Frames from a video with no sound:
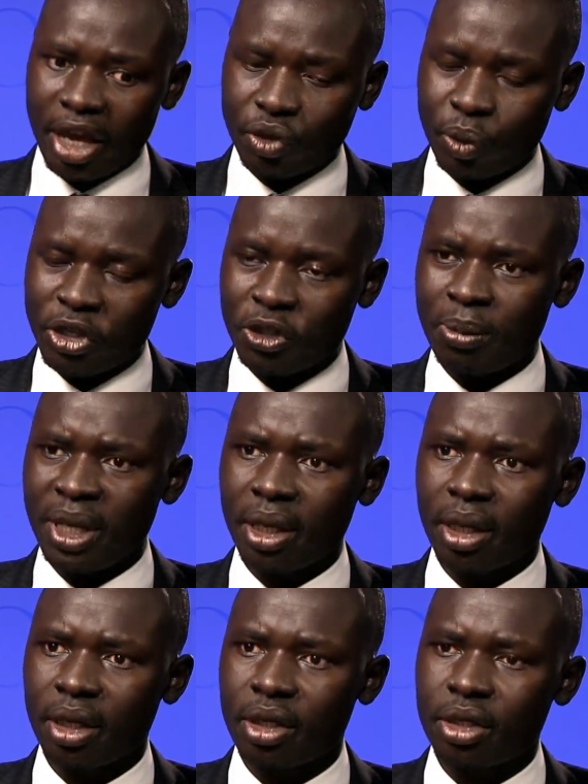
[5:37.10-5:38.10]
As we
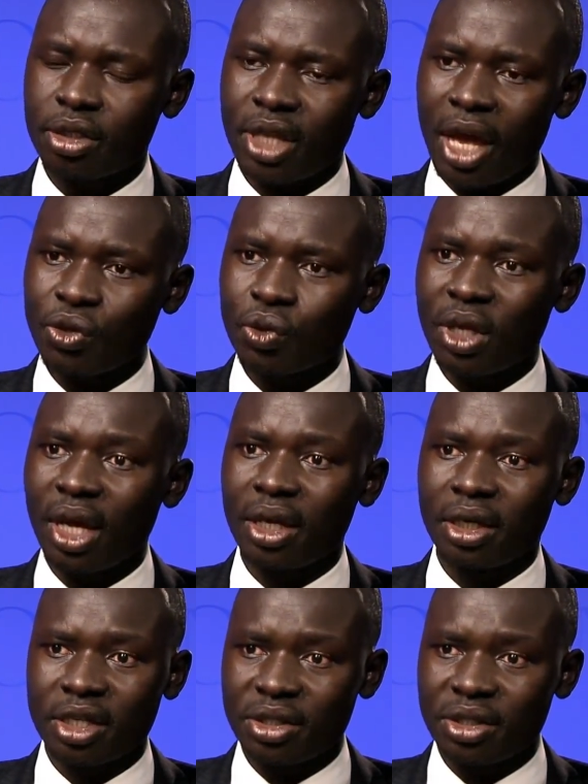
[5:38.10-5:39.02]
speak, South Sudan